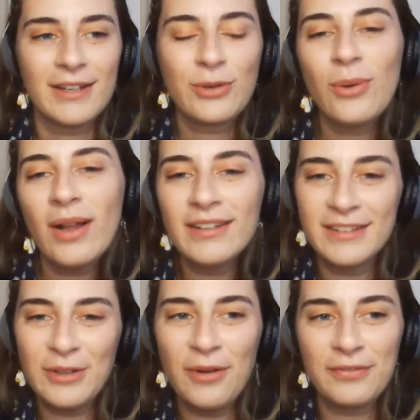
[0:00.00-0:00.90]

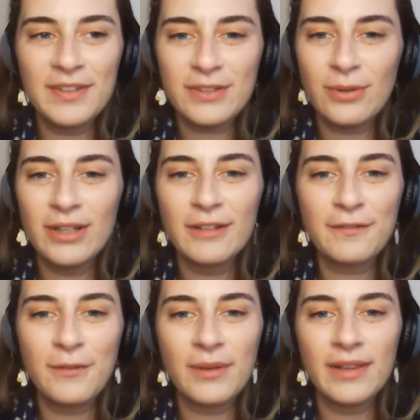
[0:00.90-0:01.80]
quality of the soil
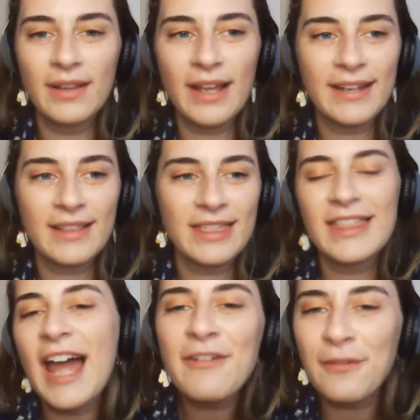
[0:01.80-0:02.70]
for the like
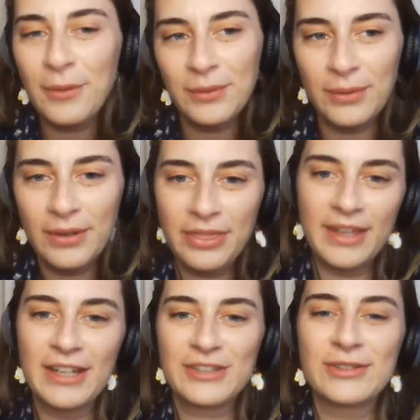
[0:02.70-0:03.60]
life on earth
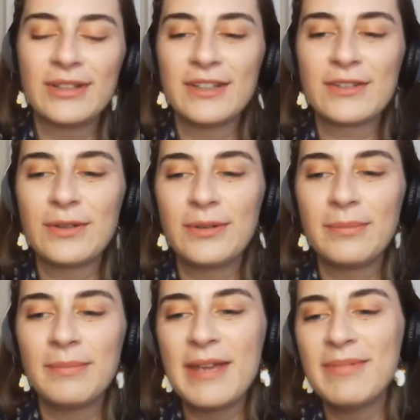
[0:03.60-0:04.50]
actually. So
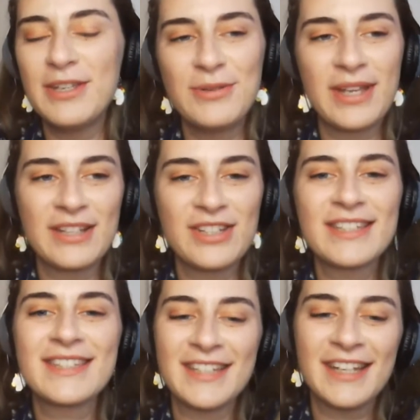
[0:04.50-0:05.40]
maybe you can just
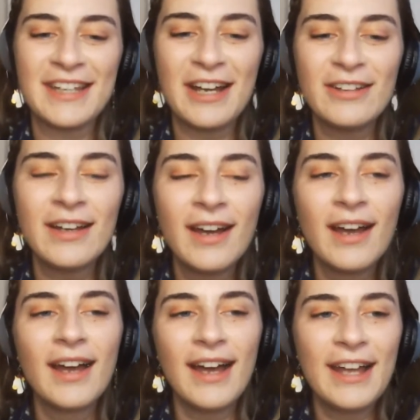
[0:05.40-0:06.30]
check it out.
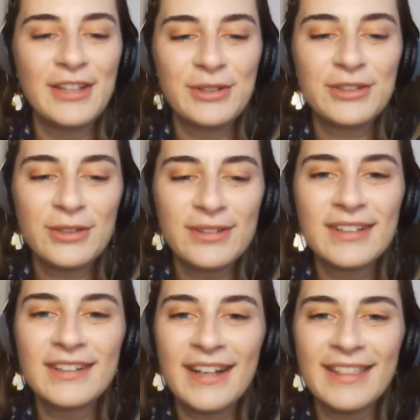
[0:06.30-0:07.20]
And you're
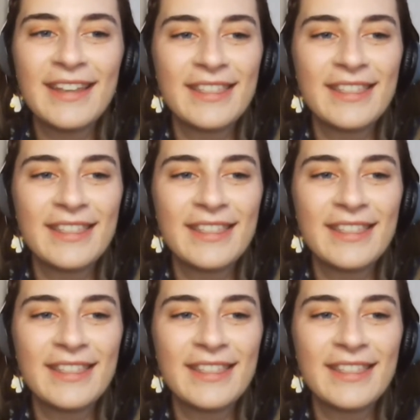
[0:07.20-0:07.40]
totally right that